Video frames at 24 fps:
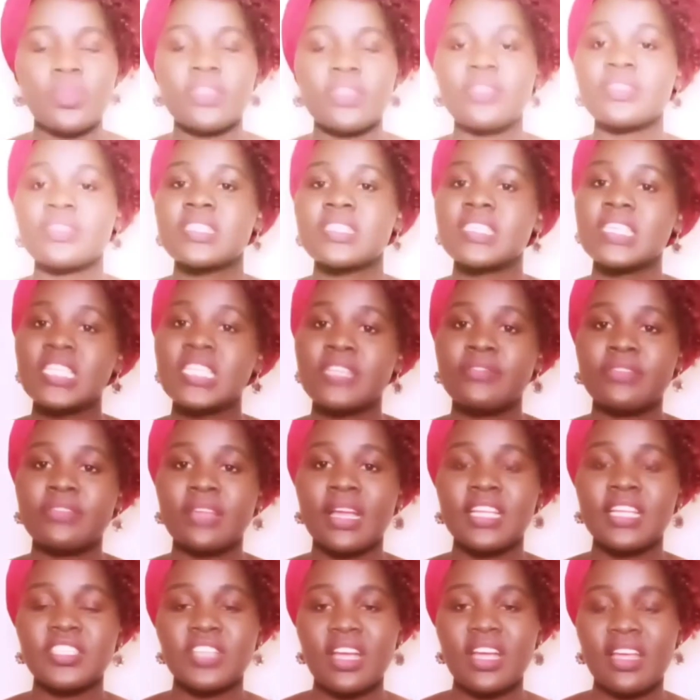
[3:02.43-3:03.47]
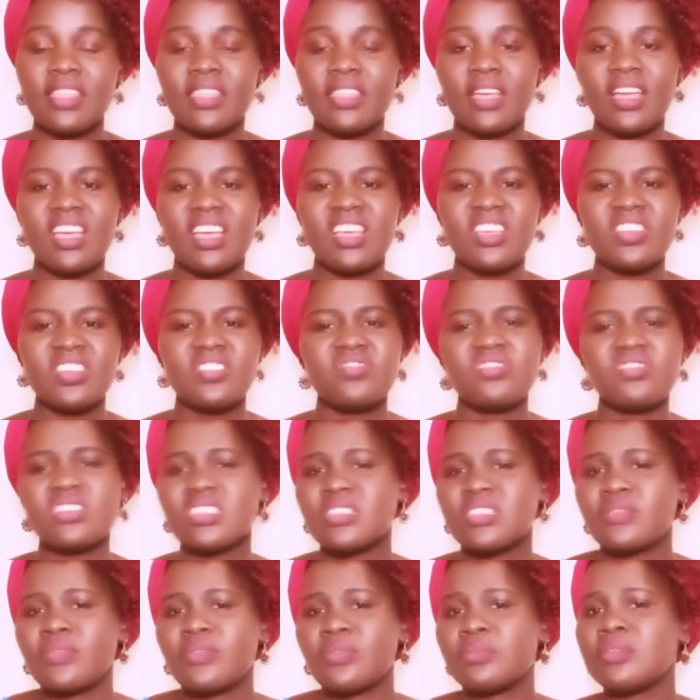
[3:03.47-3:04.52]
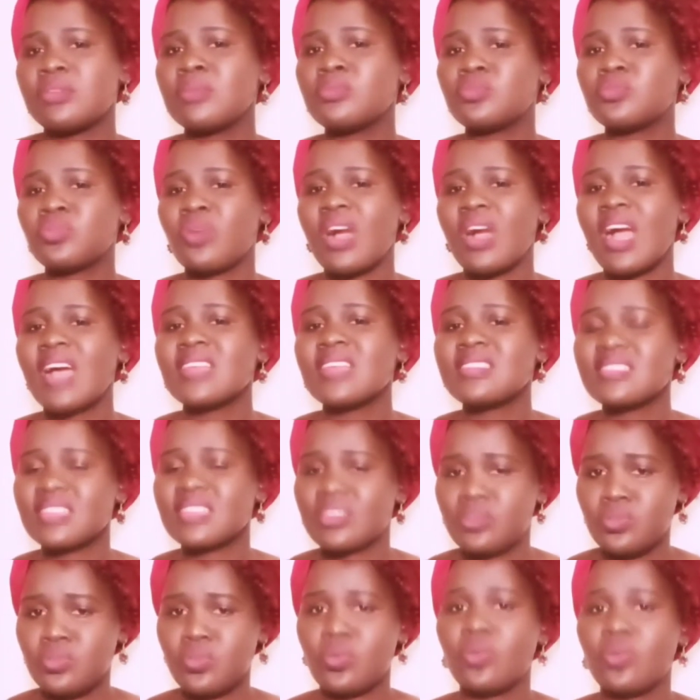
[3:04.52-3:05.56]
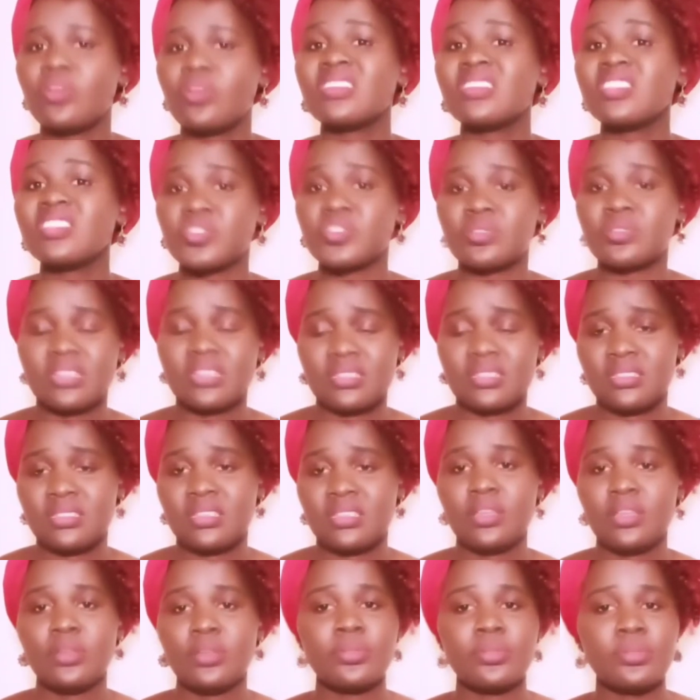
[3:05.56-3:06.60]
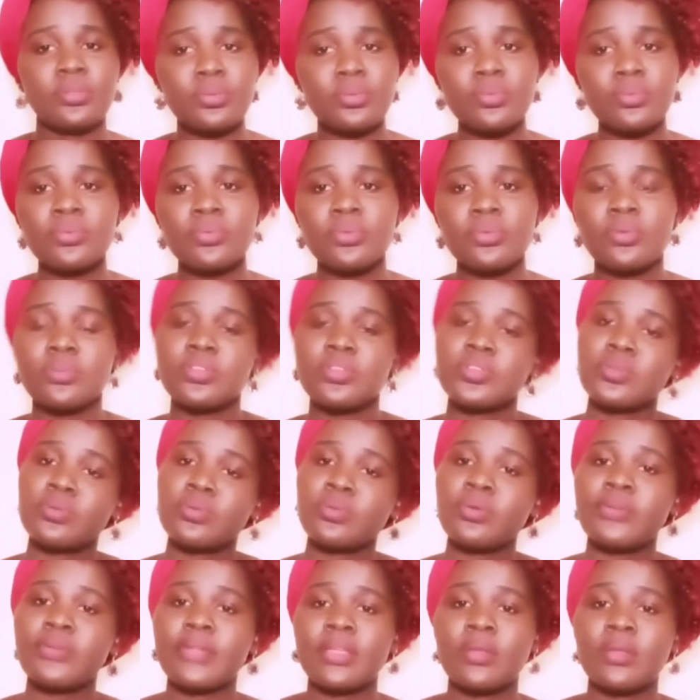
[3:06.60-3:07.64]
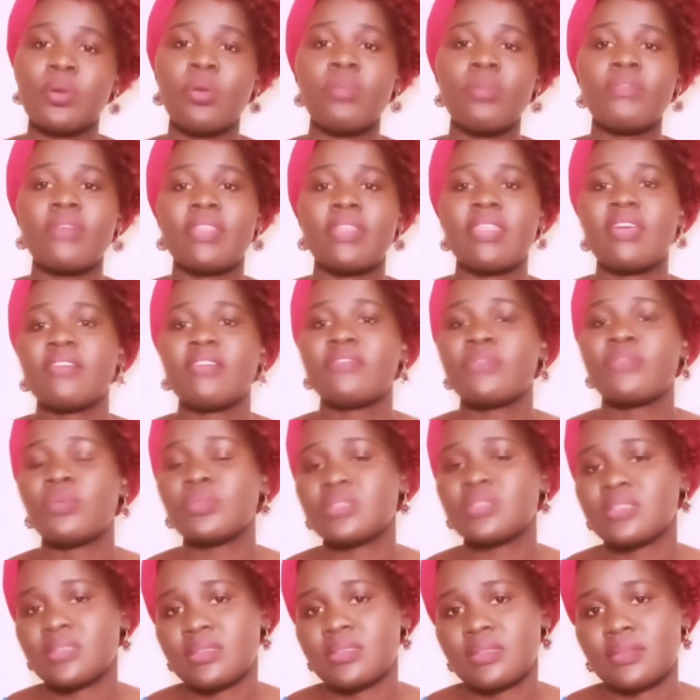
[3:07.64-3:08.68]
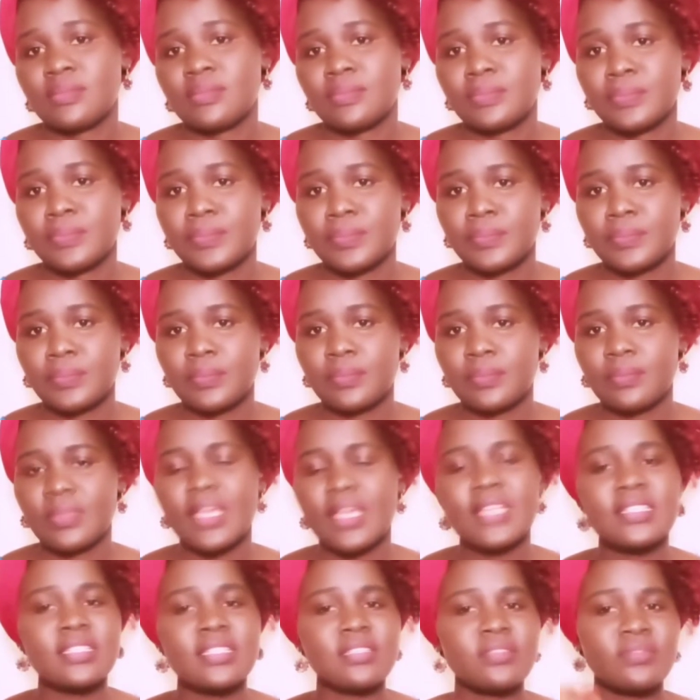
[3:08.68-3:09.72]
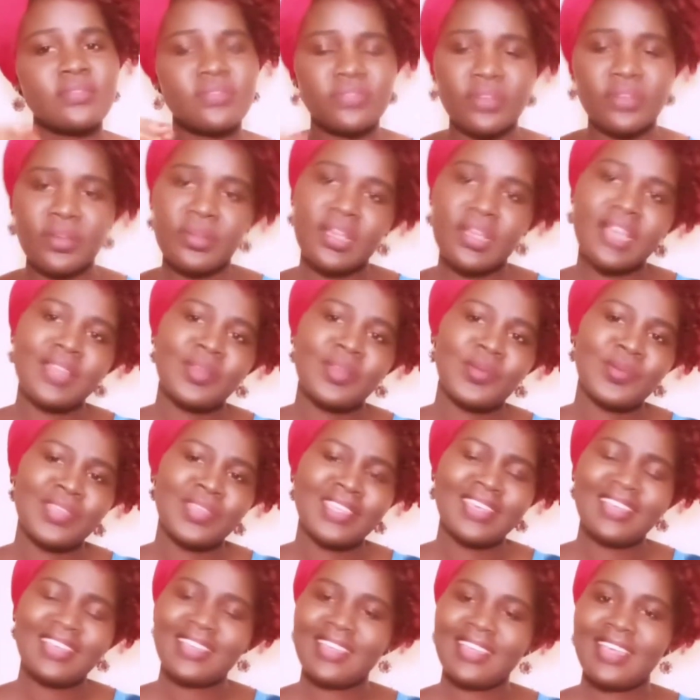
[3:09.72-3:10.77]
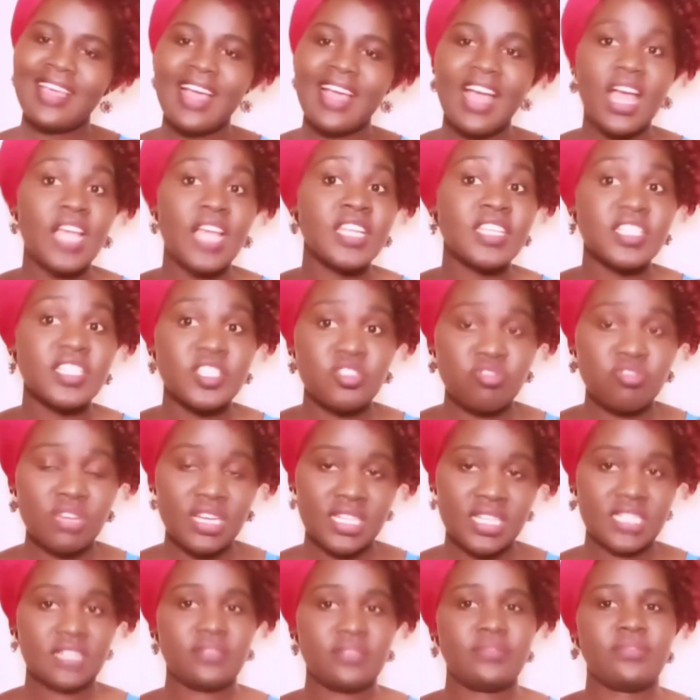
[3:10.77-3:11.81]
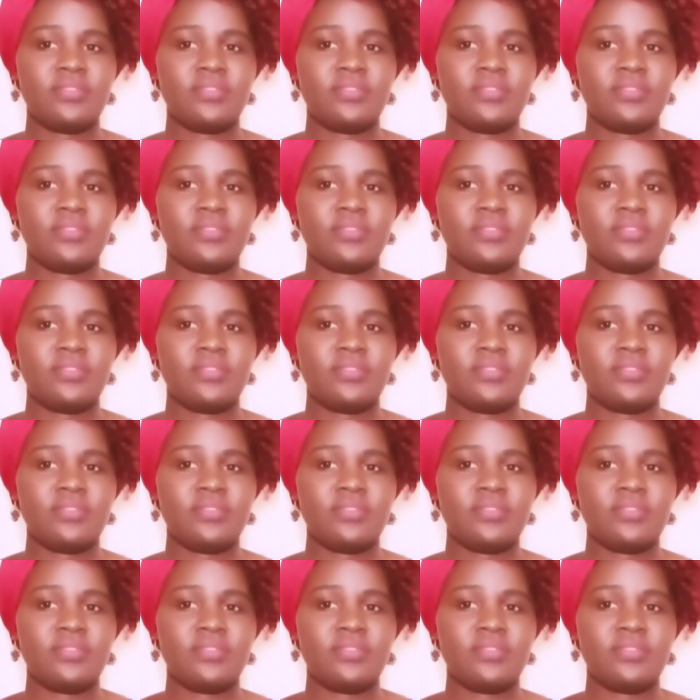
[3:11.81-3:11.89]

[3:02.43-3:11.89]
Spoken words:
your significant other just for them to answer you occasionally through scrolling over their phones. It is very annoying and destructive.